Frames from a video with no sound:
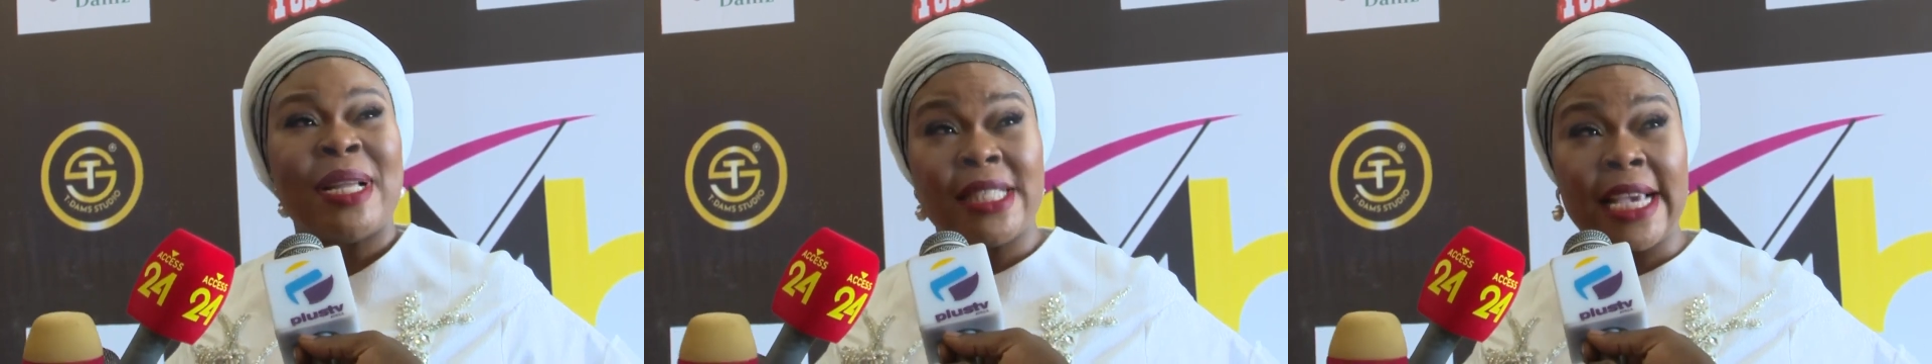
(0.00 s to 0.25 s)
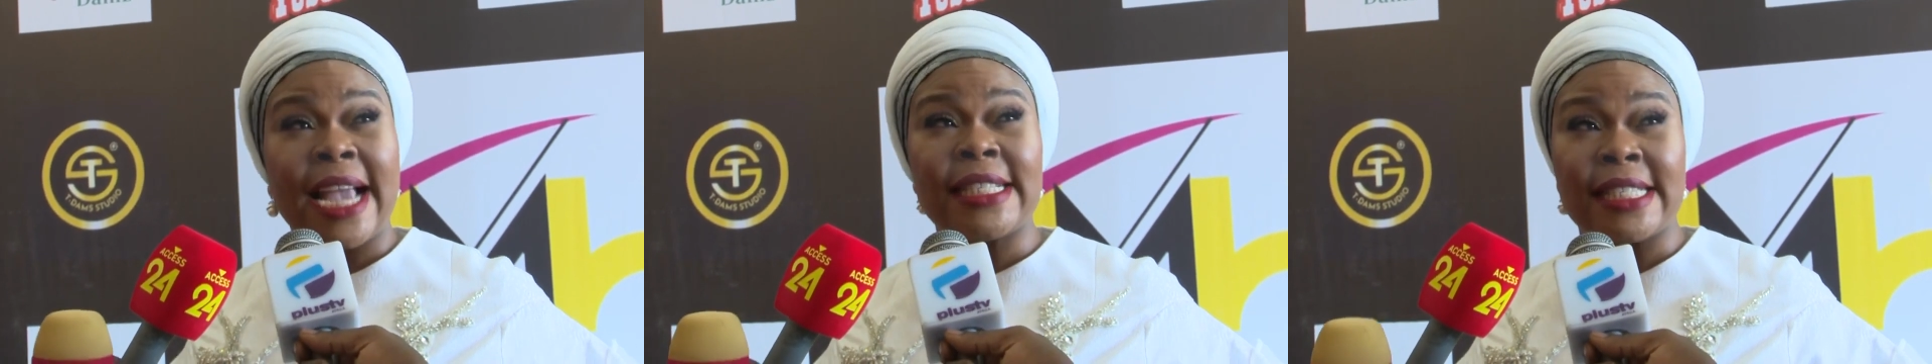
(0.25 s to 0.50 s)

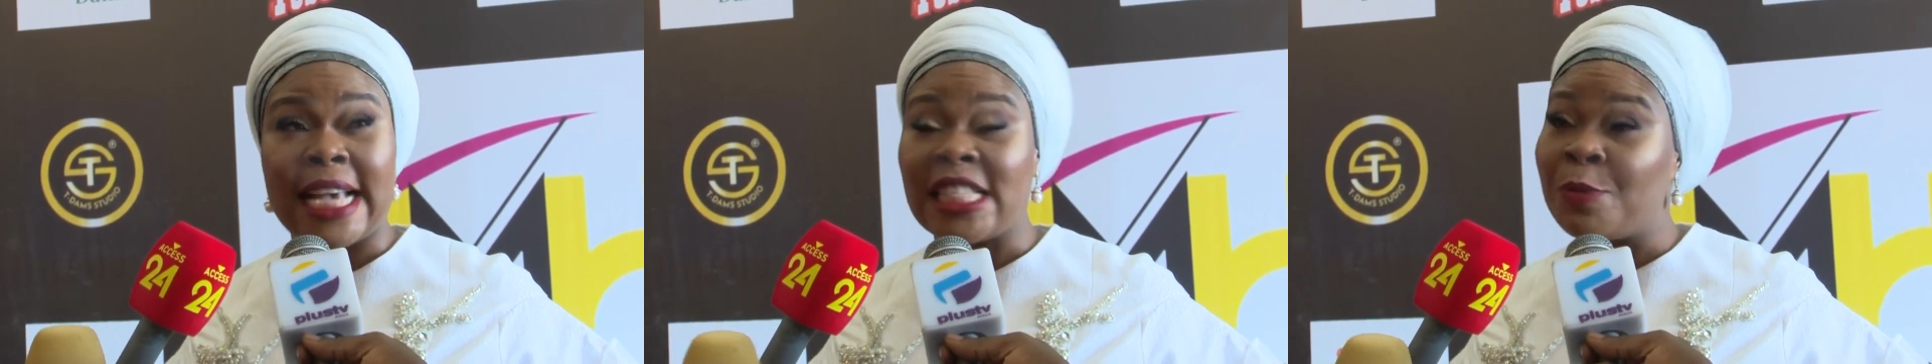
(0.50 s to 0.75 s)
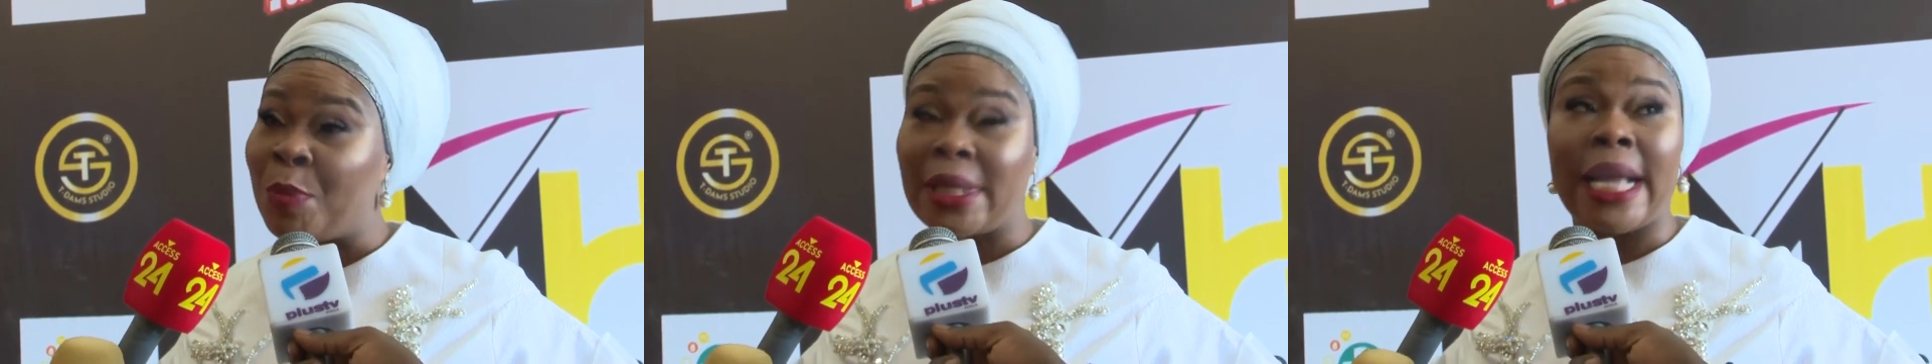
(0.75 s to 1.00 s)
mental health is
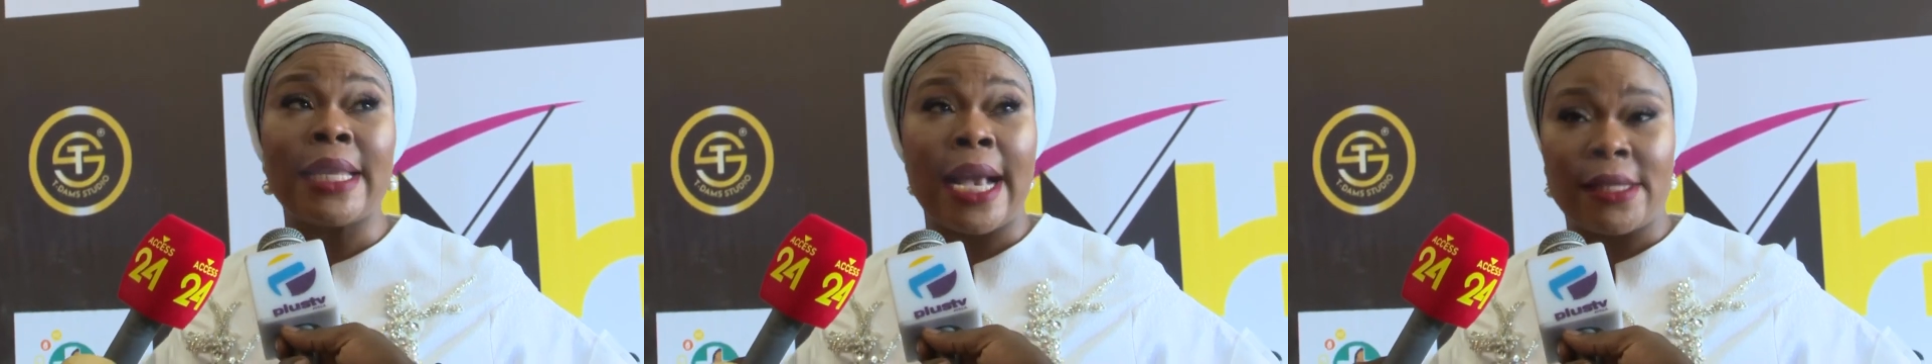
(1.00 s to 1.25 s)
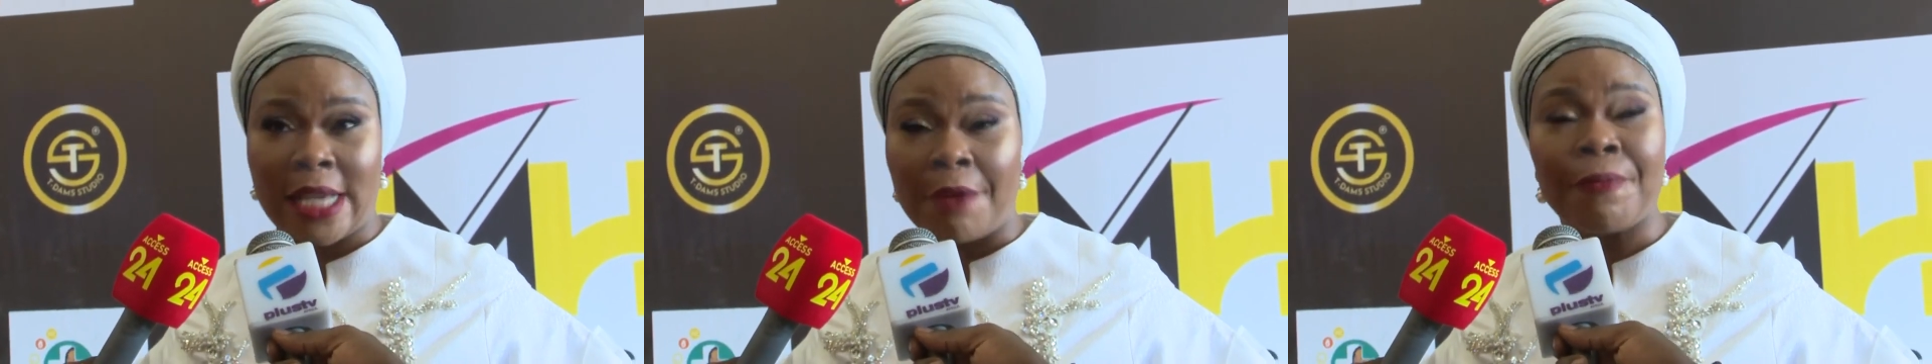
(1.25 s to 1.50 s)
as important
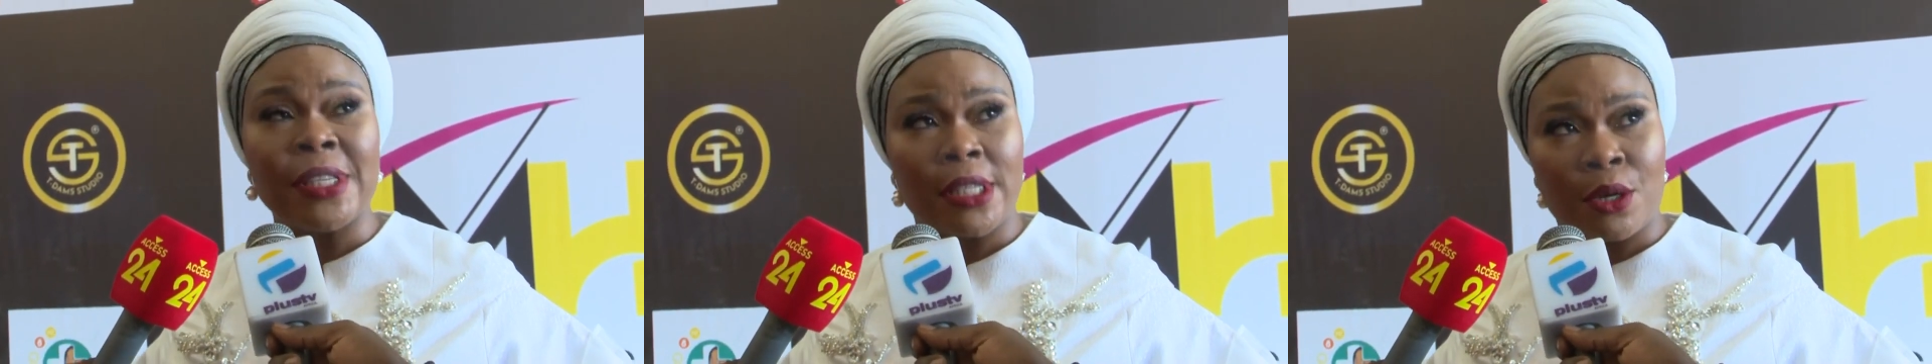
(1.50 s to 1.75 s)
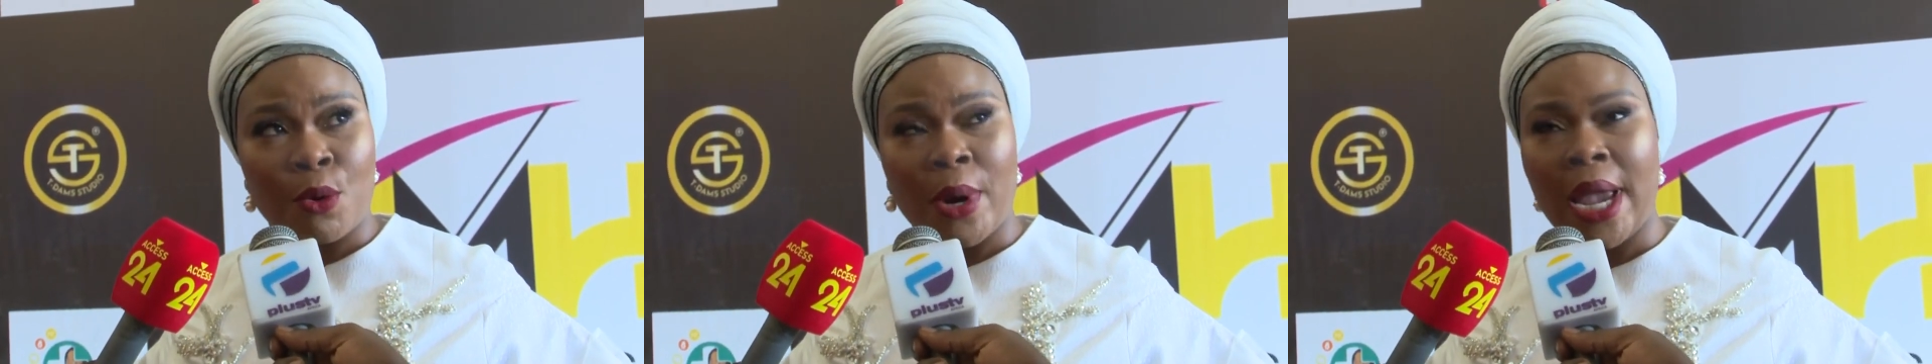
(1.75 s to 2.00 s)
as their
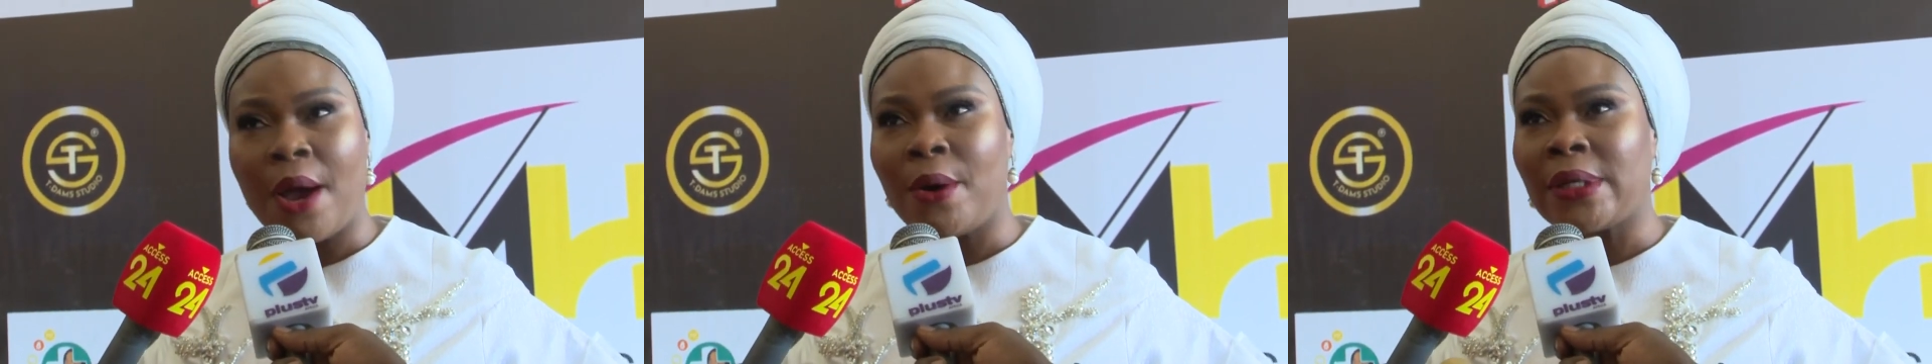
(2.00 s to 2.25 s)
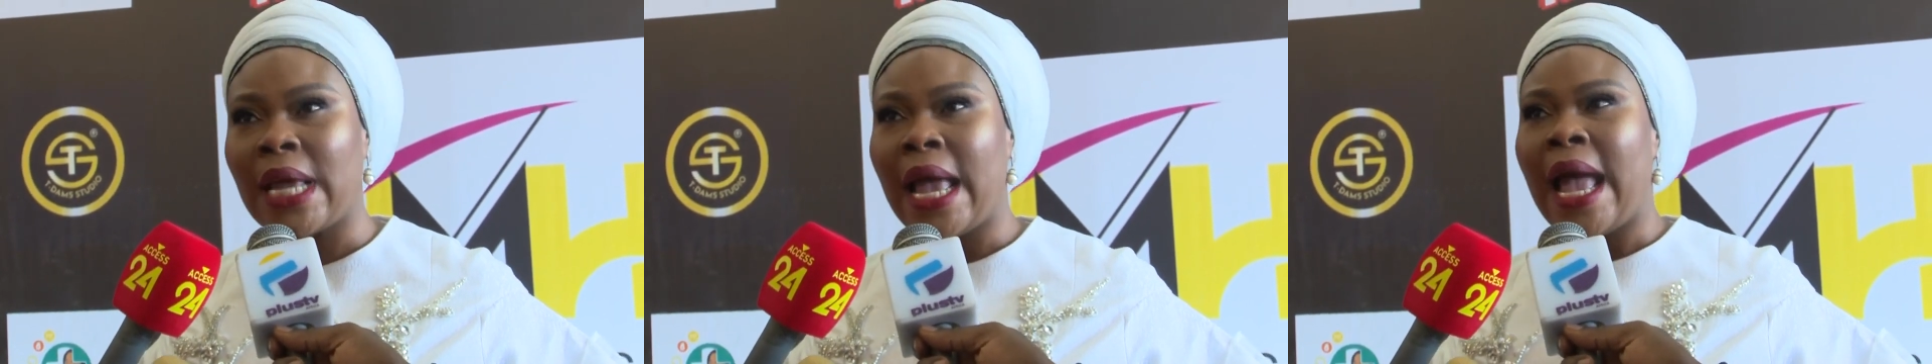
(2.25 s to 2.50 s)
physical
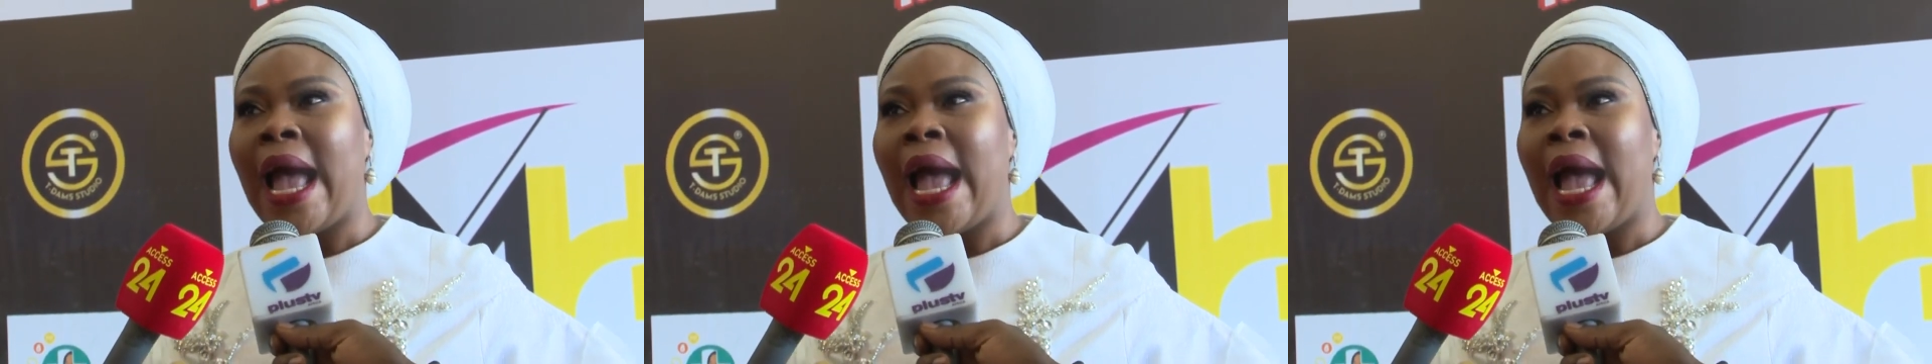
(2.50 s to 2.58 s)
health.